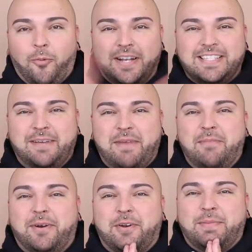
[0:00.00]
What is up my
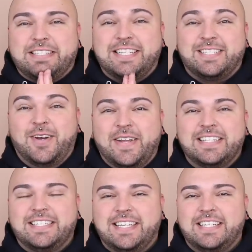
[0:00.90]
buttery biscuits? So in
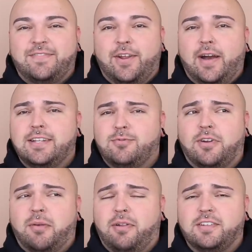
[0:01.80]
today's video, I just want
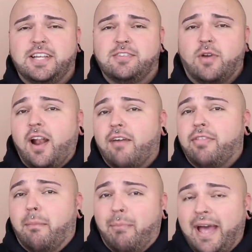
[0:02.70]
to apologize right off
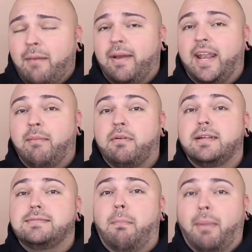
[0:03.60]
the bat. My neighbor
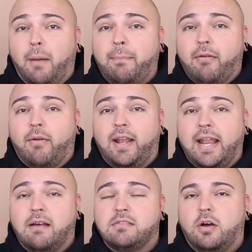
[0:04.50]
is bumping right
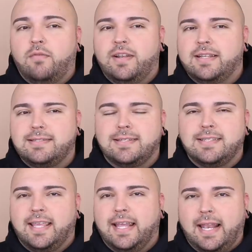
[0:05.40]
now, so hopefully this
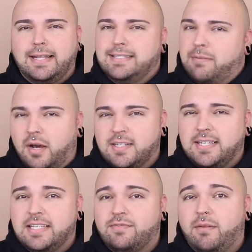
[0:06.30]
doesn't get like
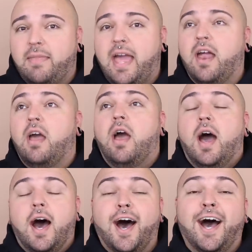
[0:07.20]
demonetized from that.
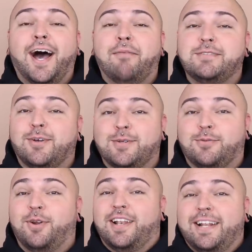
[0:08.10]
Um, so it's
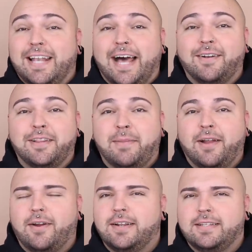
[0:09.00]
really loud in the
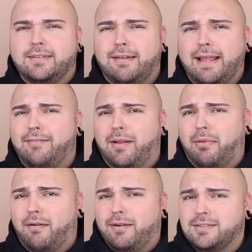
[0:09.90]
background. I think they're like having a
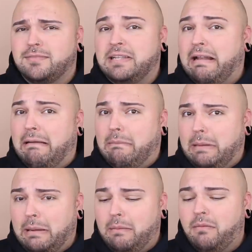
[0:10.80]
party or something. I don't
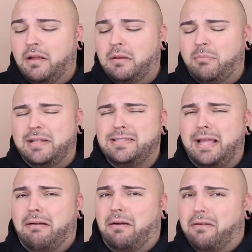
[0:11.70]
know, but it's
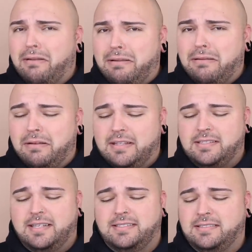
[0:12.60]
like early. It's
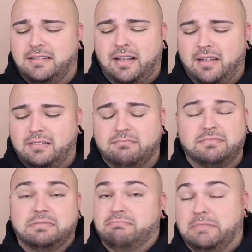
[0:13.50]
like six o'clock,
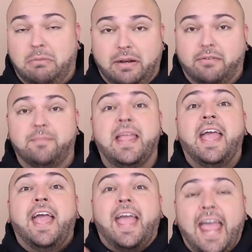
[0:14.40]
mm, whatever.
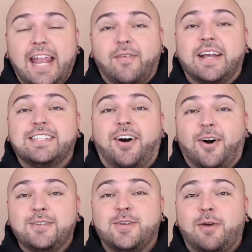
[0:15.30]
Anyways,
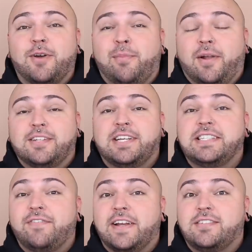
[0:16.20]
also I want to apologize
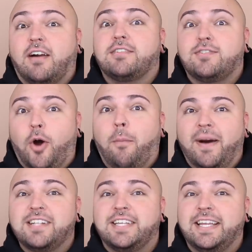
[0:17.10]
if I talk so
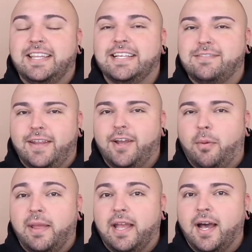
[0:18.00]
much in this video
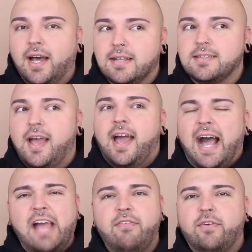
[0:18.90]
because
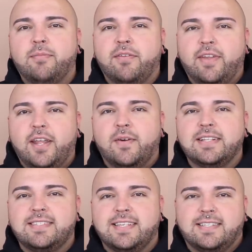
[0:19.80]
I haven't filmed a video
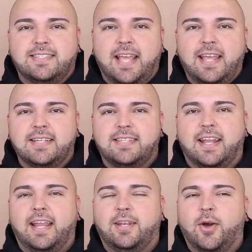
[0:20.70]
in six days
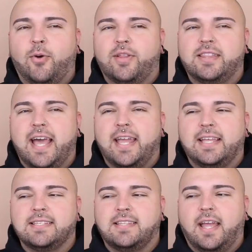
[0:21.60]
and I know that that
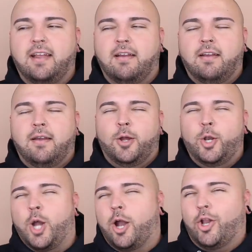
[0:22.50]
is like
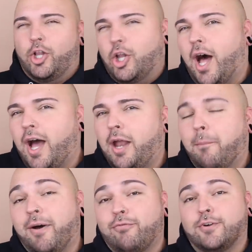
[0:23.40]
not a lot,
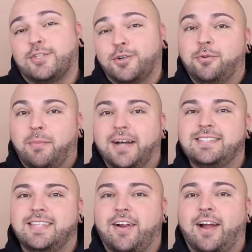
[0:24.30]
but for two
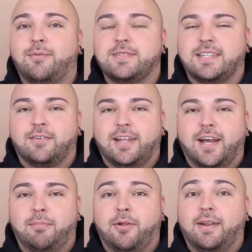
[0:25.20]
months there, I was literally
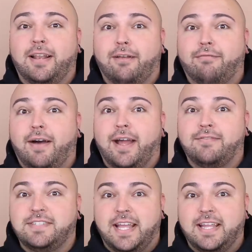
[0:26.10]
uploading like
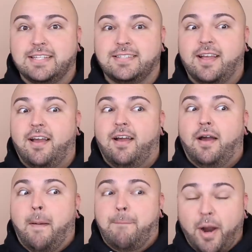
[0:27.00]
five days
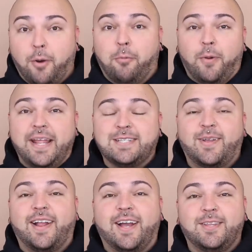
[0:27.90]
per week.
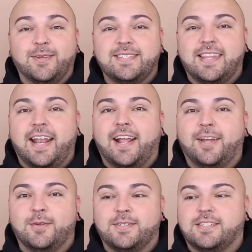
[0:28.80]
So I got used to that. I
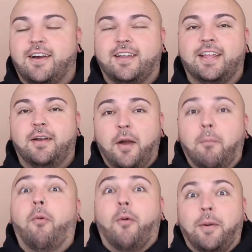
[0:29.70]
got used to talking
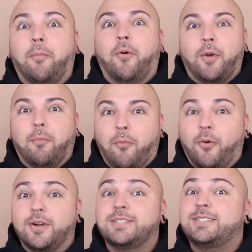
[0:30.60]
more and more and
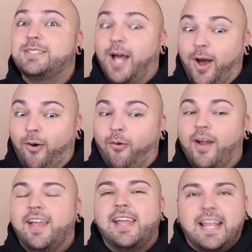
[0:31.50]
more. So
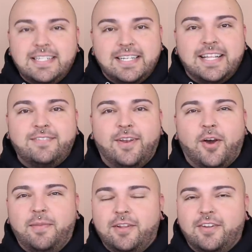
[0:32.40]
in today's video,
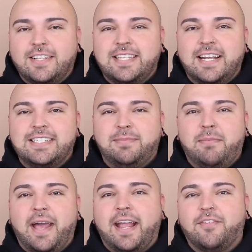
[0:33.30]
I'm a little excited to be
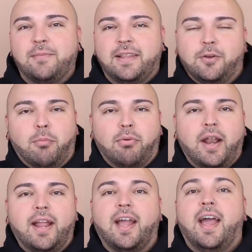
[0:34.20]
back after my little
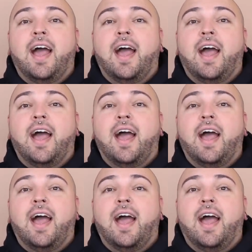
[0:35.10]
break.